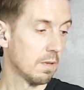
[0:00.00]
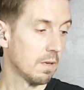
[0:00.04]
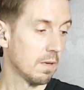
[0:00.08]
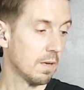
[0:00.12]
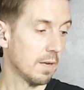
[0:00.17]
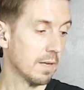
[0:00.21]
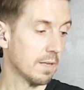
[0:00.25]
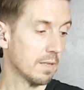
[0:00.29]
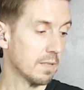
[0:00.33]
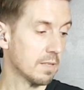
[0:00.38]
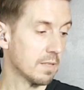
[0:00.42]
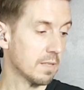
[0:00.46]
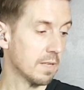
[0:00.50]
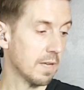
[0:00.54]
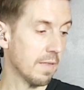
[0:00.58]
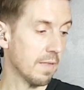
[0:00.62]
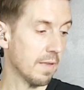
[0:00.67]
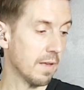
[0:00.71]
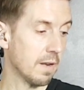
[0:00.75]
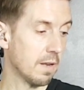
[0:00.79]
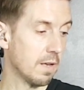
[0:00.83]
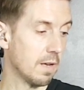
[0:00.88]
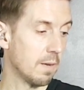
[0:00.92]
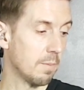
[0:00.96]
I can set
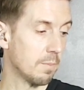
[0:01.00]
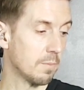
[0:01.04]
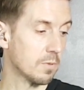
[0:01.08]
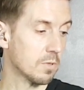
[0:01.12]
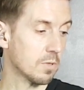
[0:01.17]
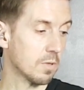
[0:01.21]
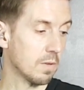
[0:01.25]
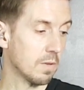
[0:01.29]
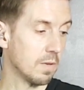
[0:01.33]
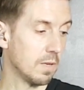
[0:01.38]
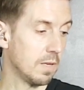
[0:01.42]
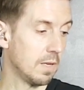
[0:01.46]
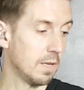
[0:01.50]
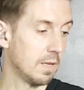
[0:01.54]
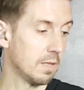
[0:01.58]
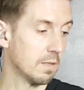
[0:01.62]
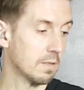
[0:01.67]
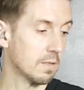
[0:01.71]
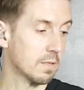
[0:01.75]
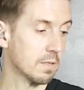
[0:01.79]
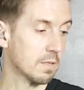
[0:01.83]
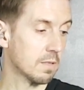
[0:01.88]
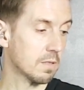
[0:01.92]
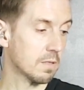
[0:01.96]
that up so that
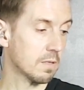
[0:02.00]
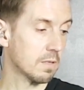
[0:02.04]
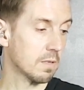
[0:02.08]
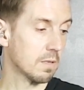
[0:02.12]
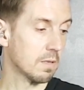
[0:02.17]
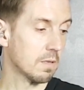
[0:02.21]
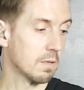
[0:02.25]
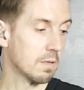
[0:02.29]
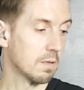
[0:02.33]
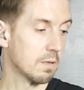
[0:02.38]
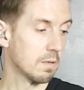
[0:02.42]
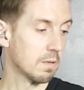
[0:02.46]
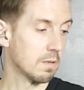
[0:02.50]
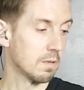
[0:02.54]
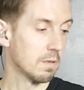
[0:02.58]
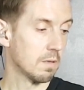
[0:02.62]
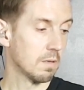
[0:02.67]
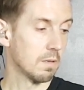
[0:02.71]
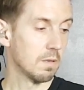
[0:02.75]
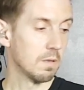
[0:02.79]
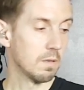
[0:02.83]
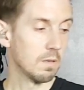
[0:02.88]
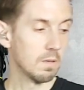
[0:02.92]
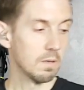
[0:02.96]
it's
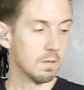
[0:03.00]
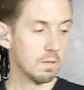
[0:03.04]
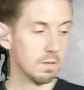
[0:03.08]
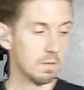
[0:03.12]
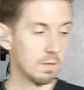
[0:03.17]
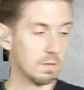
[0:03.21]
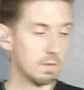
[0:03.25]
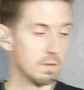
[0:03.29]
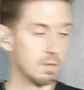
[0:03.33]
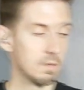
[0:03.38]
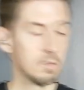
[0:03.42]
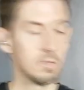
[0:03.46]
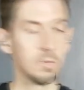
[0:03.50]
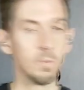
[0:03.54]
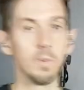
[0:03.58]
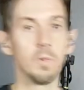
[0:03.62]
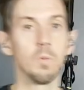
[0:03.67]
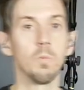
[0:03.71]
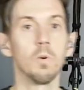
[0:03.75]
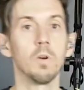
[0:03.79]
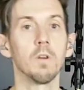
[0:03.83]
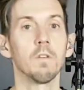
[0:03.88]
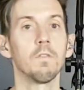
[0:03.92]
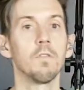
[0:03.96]
doing the
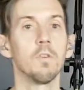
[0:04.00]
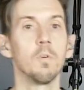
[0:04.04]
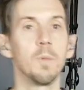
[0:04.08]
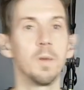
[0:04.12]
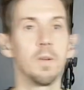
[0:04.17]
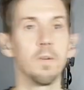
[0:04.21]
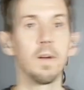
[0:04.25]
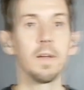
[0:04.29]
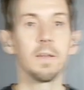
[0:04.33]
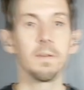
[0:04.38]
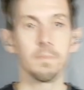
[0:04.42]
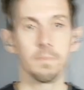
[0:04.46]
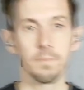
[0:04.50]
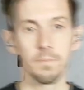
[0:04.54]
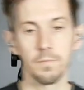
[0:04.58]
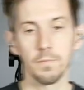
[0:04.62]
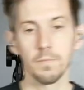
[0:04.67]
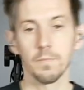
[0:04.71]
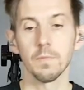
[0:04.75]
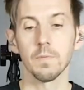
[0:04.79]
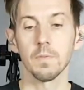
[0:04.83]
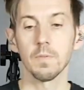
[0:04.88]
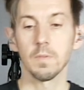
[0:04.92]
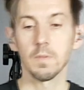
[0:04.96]
work for me, right?
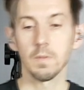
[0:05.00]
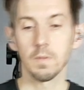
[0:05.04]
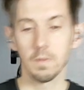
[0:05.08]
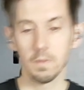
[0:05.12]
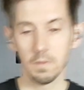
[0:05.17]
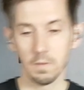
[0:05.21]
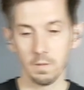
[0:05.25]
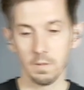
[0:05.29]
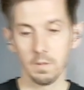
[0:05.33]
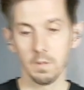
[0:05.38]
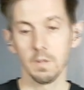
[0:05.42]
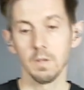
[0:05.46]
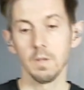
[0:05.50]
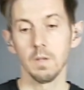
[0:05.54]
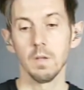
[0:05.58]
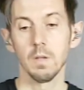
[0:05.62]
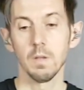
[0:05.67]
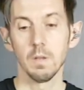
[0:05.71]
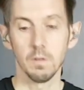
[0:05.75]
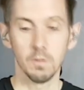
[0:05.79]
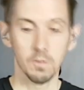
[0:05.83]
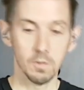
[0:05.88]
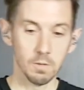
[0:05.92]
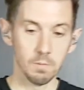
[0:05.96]

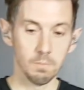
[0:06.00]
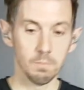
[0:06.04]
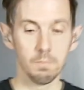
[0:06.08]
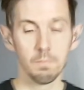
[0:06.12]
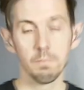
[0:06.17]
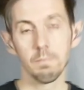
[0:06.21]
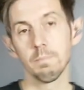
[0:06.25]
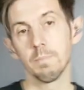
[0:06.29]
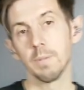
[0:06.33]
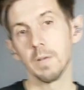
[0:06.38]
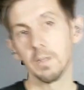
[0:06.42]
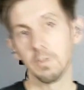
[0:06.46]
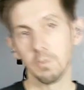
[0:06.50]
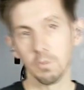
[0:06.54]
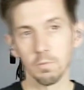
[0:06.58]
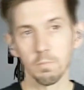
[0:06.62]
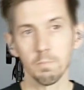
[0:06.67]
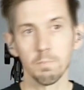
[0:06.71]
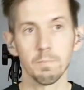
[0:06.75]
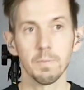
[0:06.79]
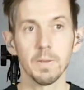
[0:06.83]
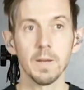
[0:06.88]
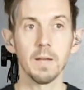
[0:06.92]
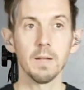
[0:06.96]
Dum ba
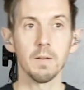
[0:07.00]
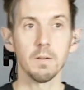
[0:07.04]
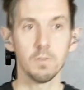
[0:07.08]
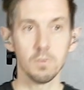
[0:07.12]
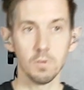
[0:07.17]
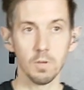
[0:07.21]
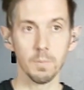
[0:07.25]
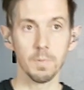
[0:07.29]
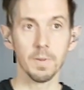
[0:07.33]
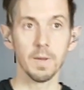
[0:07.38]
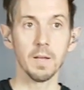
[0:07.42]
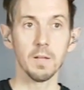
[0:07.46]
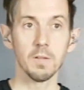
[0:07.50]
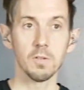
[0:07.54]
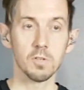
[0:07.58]
dum ba da ba.